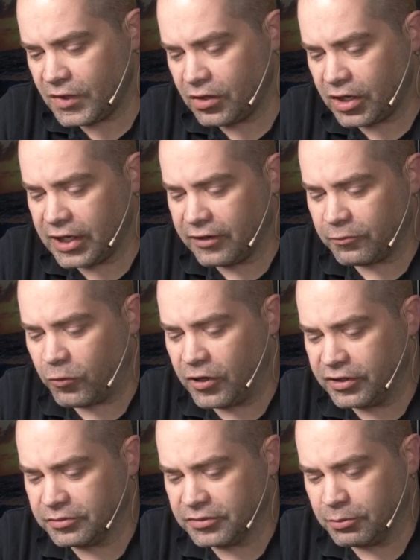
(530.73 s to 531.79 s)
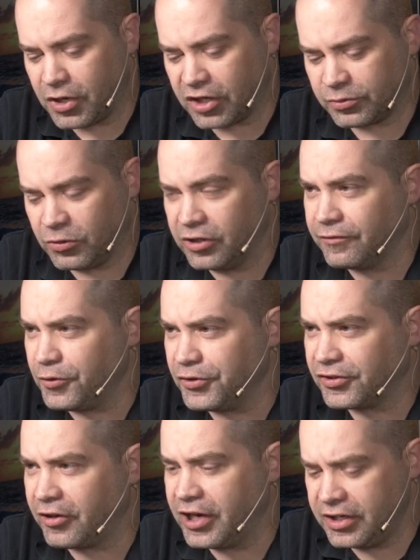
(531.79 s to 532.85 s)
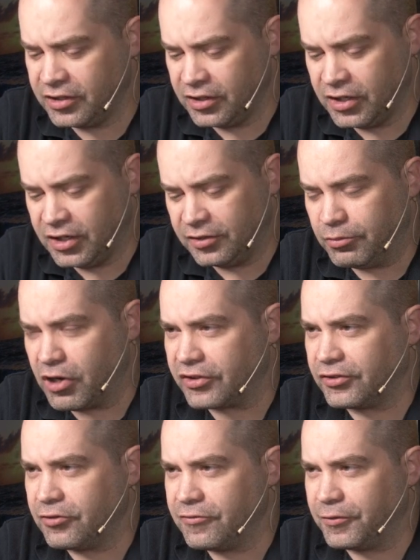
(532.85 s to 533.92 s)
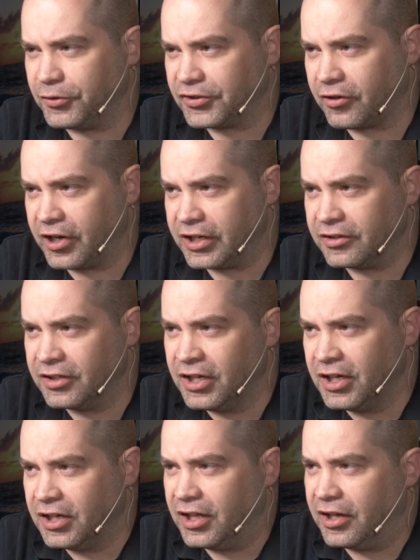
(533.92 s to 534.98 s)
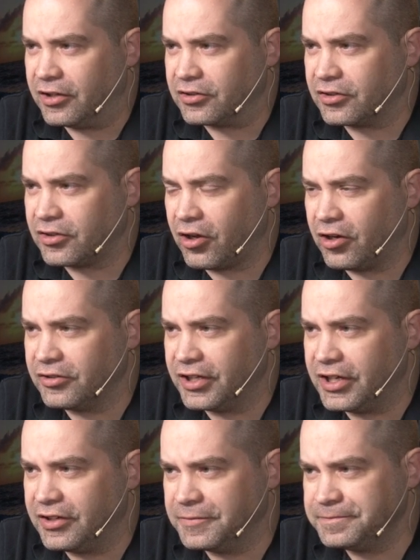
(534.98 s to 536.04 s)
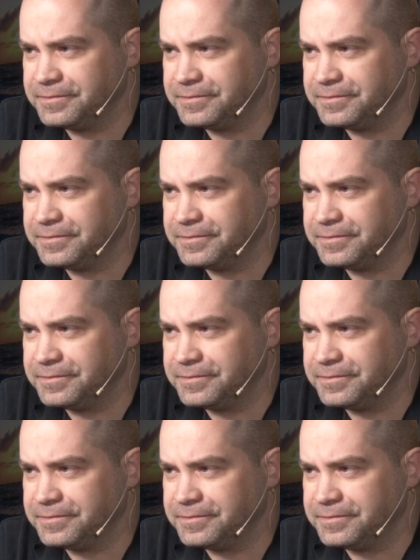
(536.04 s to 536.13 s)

I have box 1 full screen, box 2 full screen. And currently,